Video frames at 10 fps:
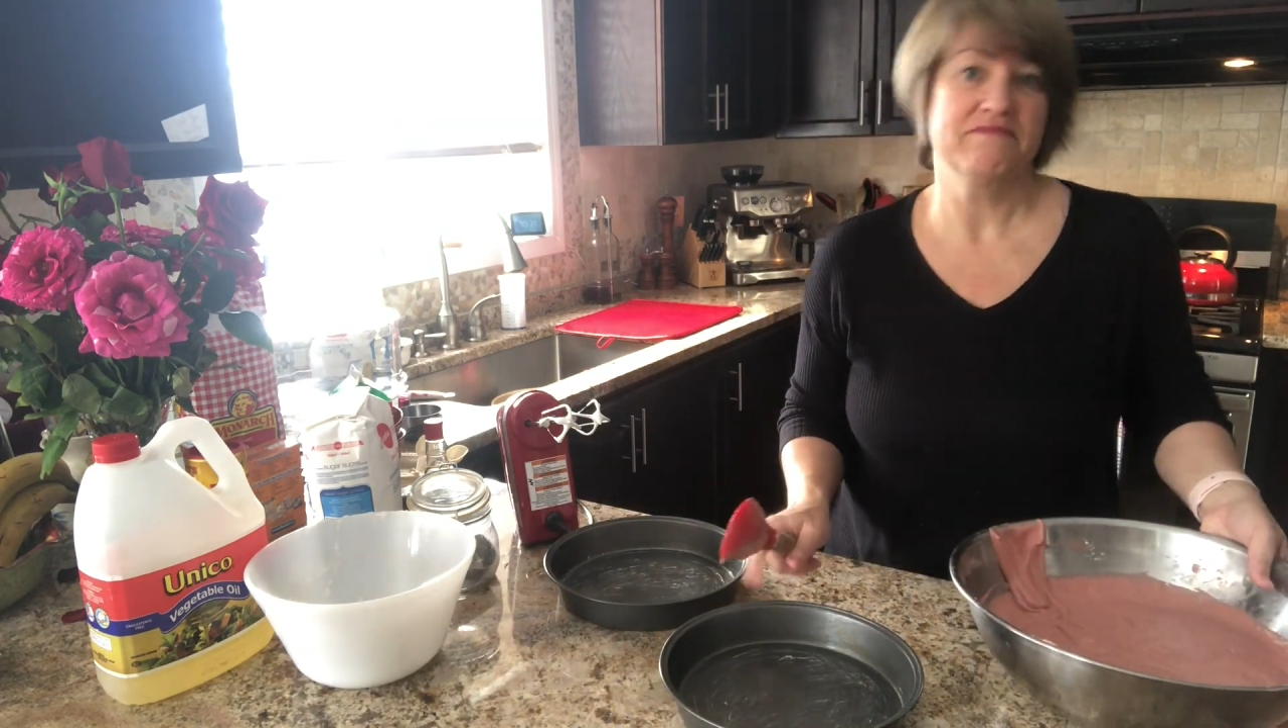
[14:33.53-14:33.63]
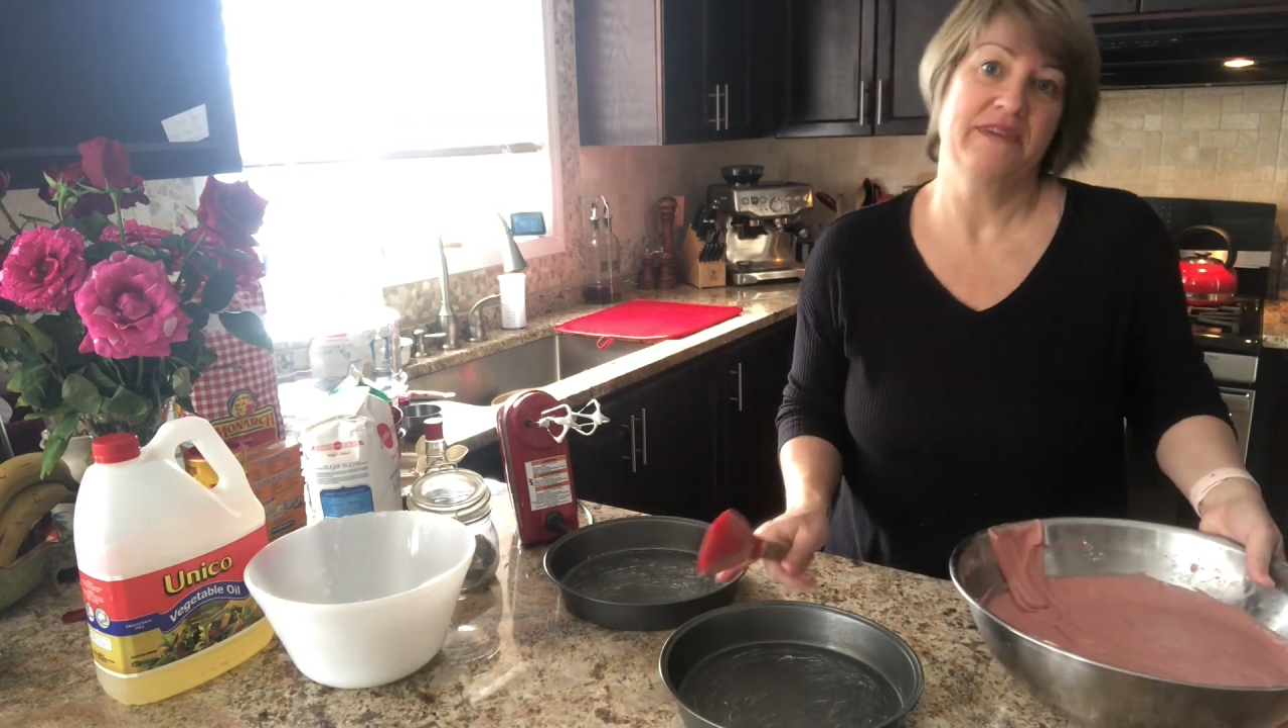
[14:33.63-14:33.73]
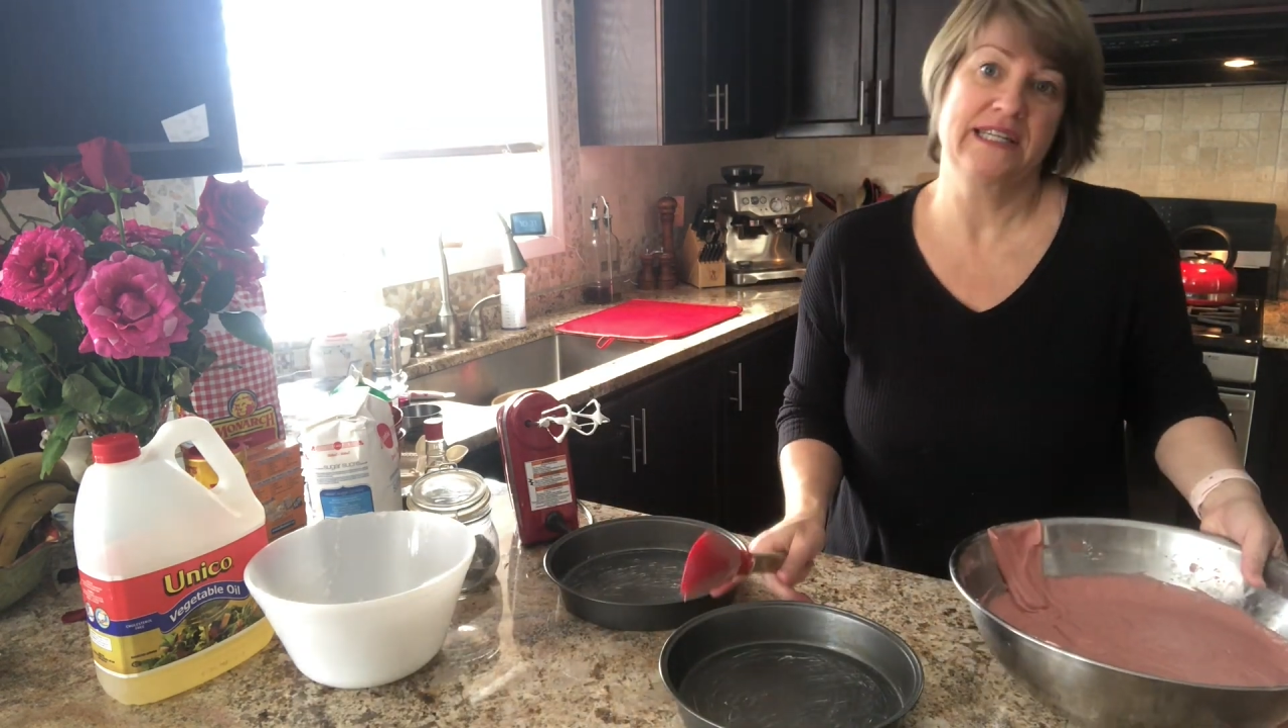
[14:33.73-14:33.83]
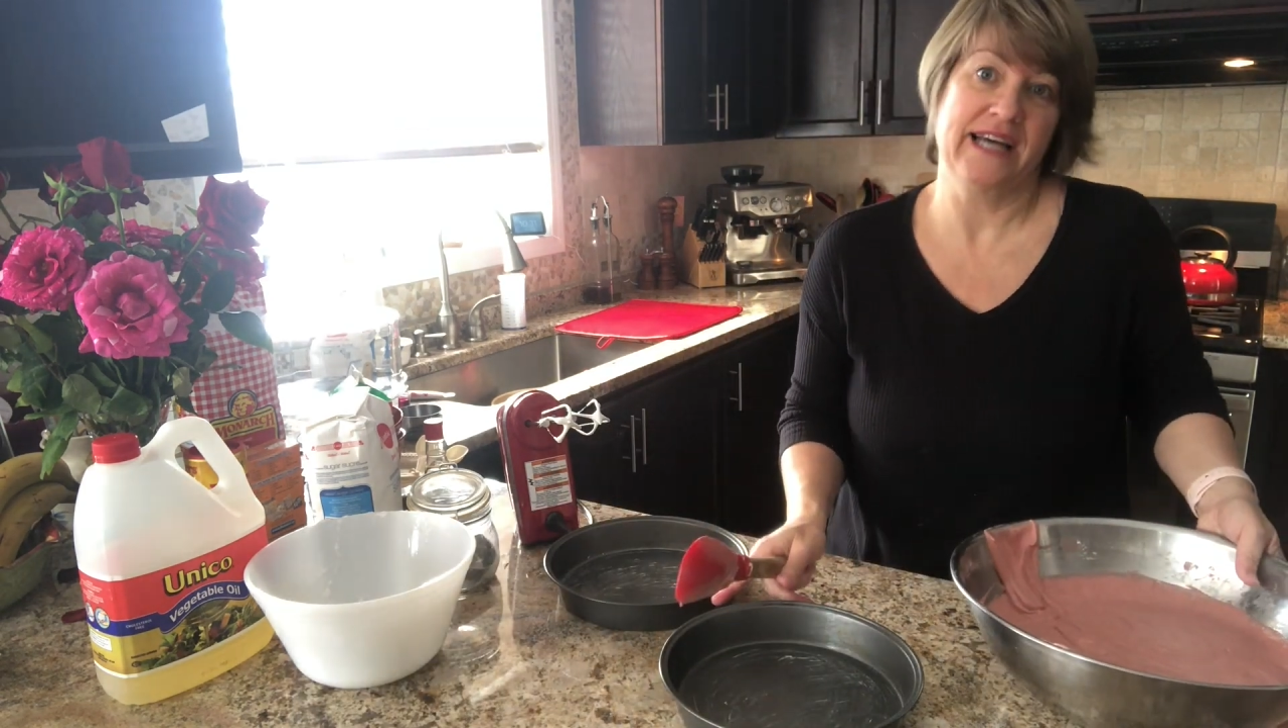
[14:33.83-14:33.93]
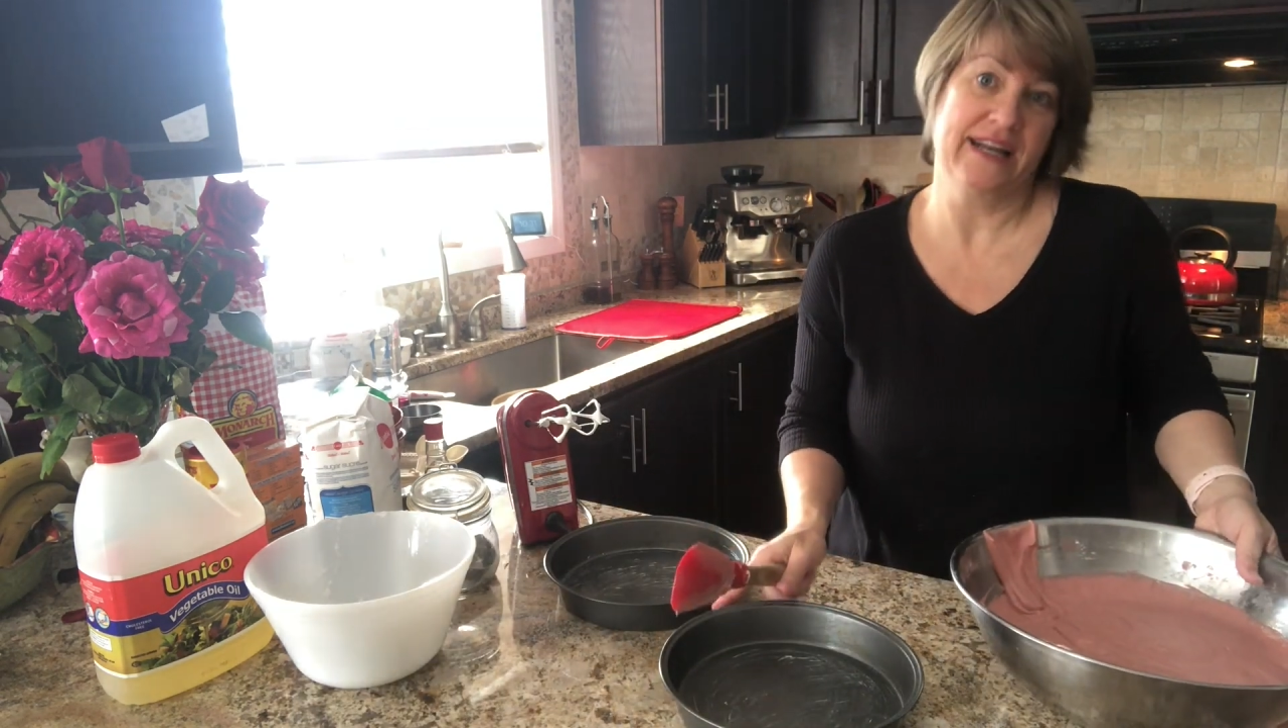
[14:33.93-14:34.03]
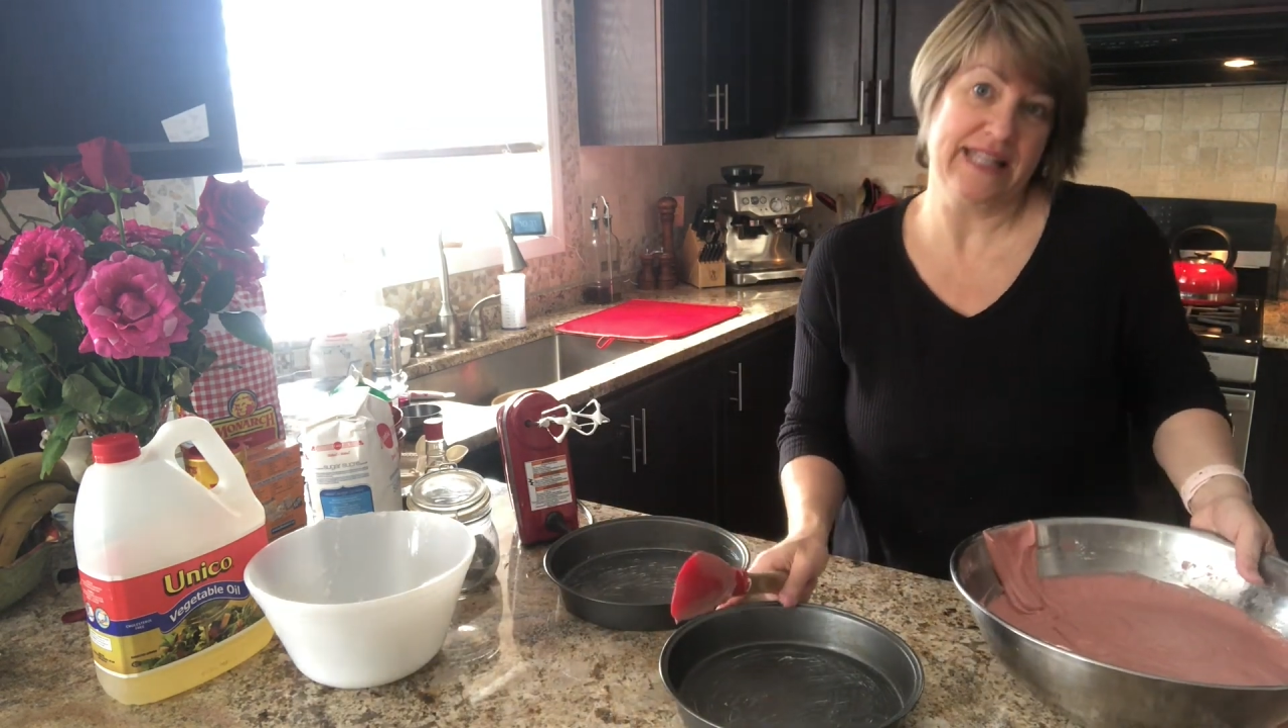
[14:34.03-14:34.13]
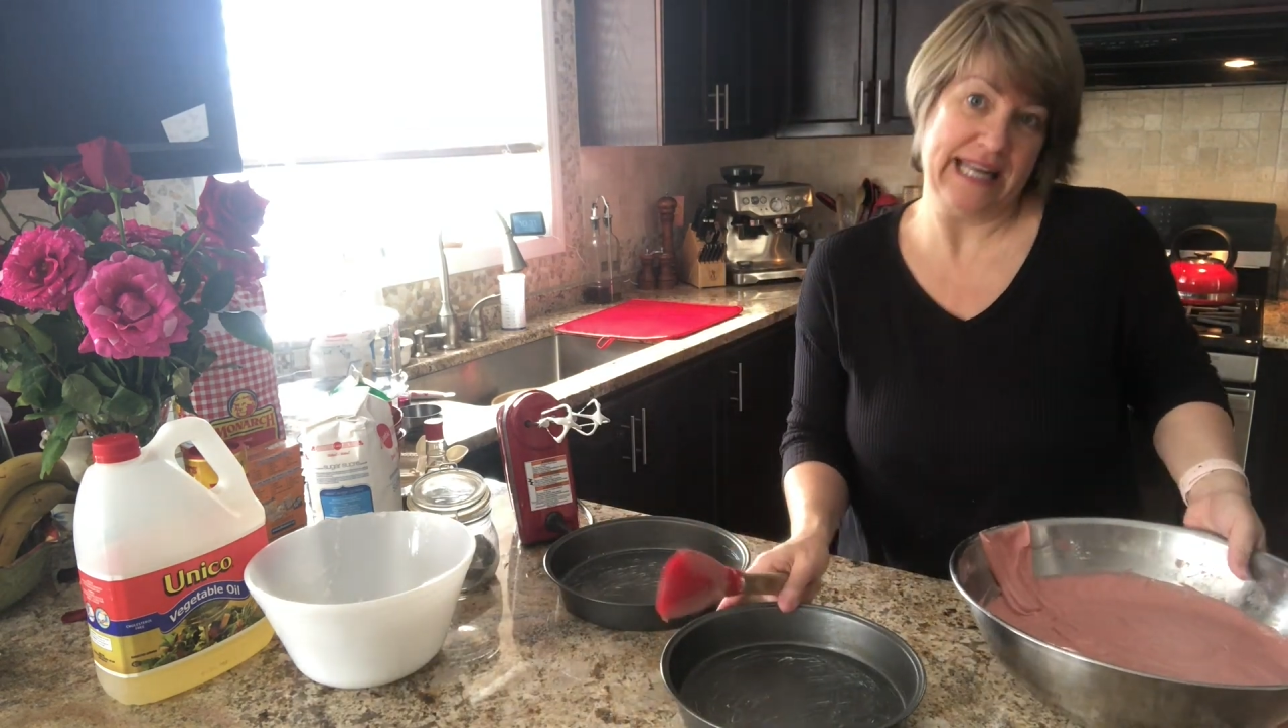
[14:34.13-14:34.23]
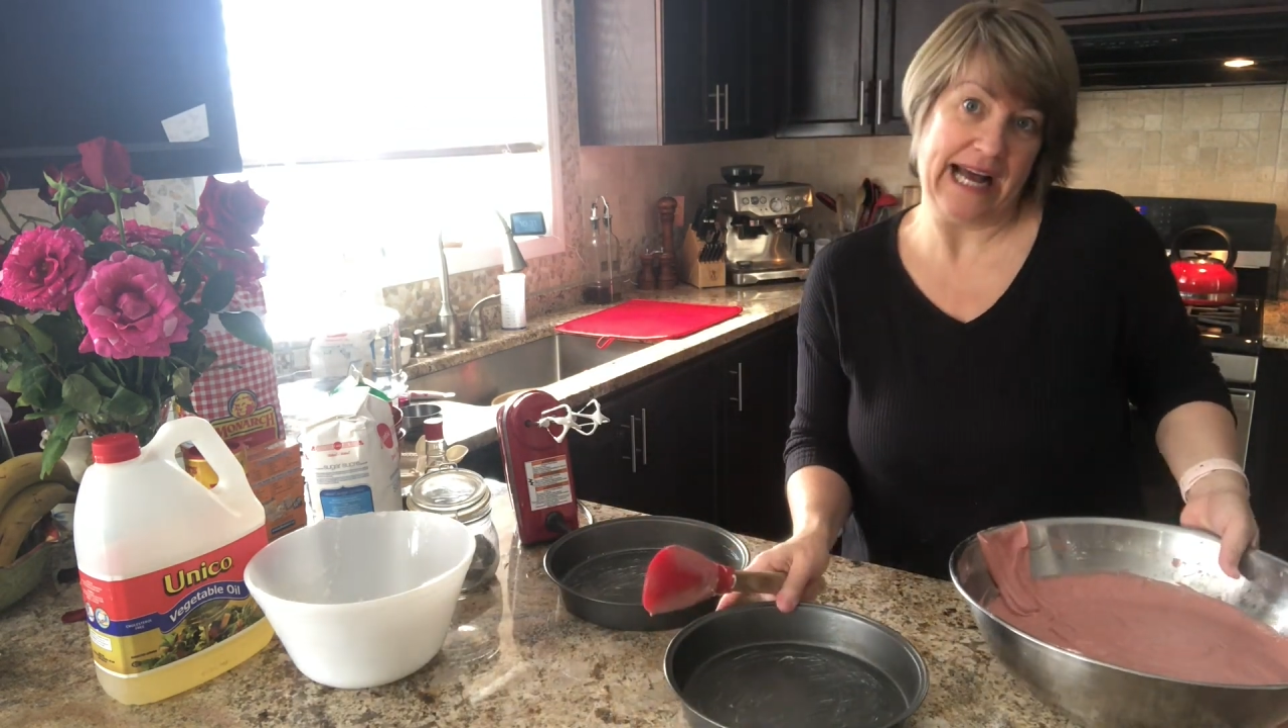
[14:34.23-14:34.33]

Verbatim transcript: exactly in